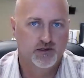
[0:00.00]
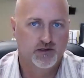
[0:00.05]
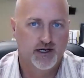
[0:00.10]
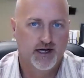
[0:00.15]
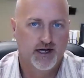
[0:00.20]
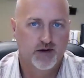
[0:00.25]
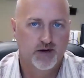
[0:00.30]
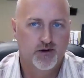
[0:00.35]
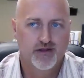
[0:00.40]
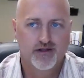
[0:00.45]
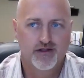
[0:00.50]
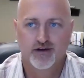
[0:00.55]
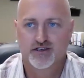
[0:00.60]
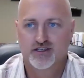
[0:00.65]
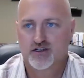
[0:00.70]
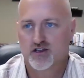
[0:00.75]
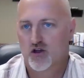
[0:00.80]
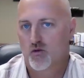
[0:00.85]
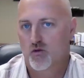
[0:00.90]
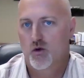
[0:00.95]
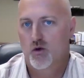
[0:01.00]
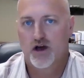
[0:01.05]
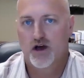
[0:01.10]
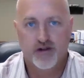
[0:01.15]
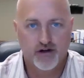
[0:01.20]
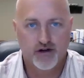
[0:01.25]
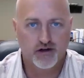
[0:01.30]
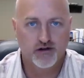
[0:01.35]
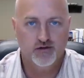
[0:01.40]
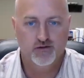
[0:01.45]
Whether it's the
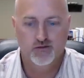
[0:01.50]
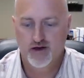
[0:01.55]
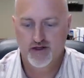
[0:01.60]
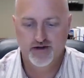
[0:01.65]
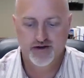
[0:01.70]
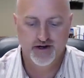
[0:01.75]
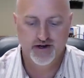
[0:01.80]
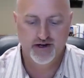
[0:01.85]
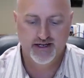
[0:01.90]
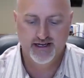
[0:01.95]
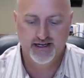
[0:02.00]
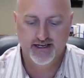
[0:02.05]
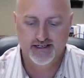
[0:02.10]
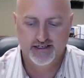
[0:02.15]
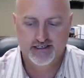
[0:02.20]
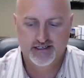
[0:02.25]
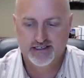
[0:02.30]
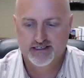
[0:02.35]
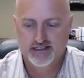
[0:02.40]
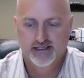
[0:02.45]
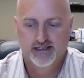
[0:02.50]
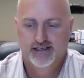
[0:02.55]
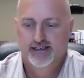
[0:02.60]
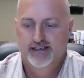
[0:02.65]
weather, whether it's,